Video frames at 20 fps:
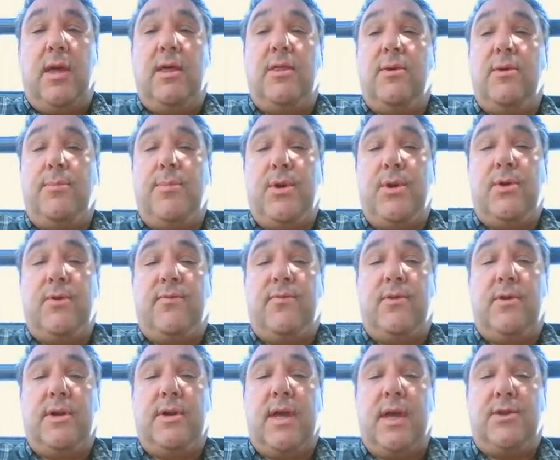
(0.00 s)
the
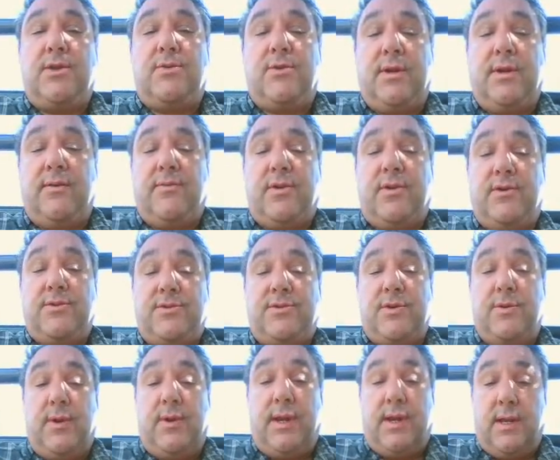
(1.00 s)
beautiful country of
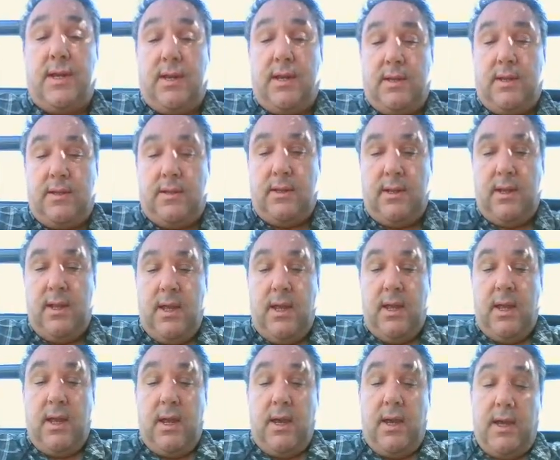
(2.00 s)
Costa Rica.
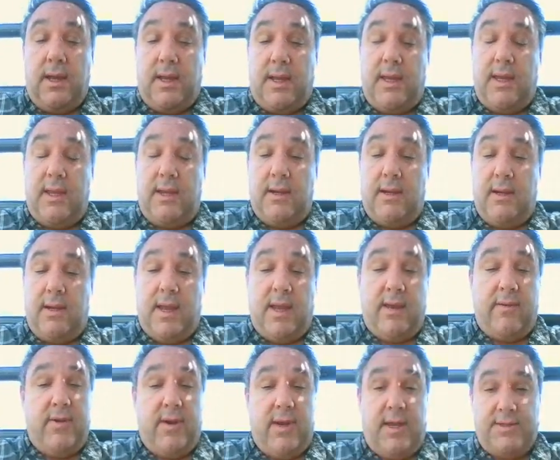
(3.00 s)
Again,
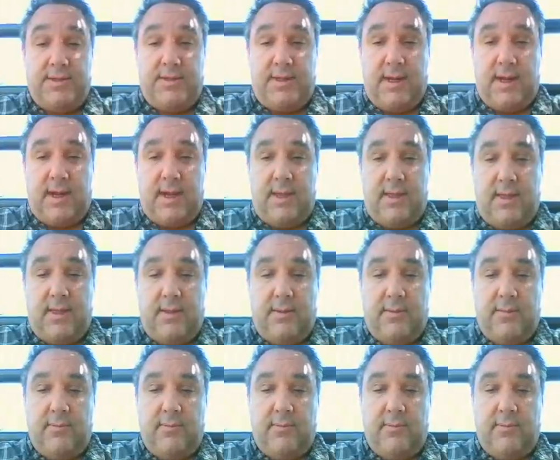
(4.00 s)
have a nice day.